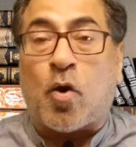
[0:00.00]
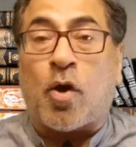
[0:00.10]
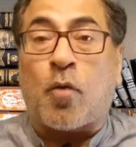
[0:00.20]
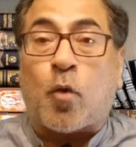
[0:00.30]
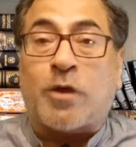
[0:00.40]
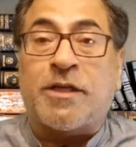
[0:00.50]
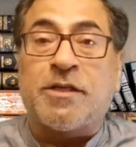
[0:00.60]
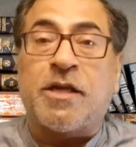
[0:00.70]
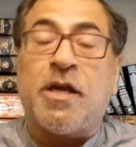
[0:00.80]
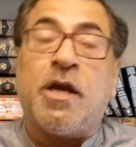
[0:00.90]
or what
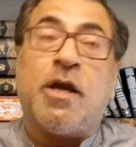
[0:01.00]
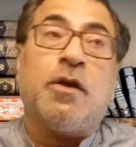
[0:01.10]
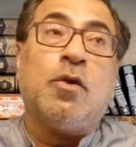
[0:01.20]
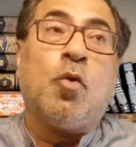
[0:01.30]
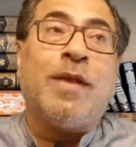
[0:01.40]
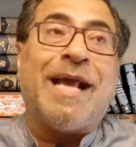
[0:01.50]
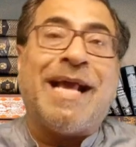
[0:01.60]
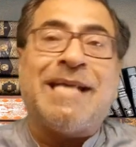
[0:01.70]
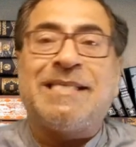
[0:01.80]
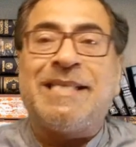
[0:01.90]
is known
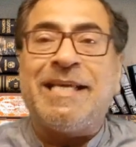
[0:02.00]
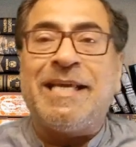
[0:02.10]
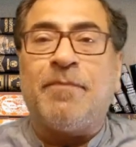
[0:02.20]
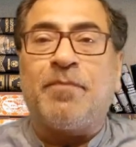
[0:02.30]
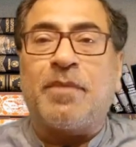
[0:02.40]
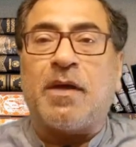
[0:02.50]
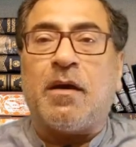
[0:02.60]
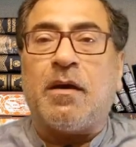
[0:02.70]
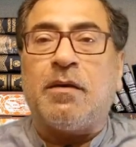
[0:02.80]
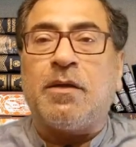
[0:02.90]
as the
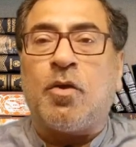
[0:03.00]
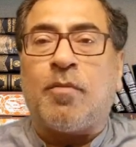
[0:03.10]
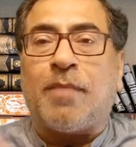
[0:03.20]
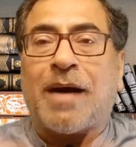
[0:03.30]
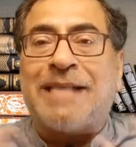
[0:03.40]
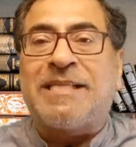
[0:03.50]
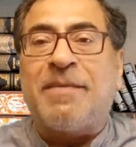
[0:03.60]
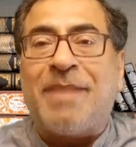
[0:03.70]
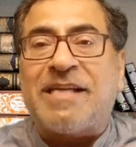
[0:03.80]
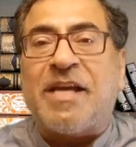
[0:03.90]

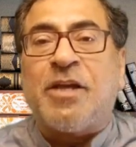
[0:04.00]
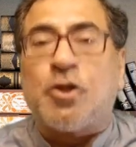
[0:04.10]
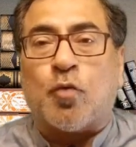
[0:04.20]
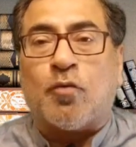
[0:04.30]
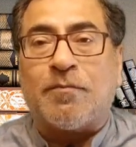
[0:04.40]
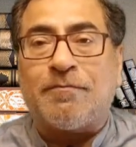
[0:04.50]
ultimate issue.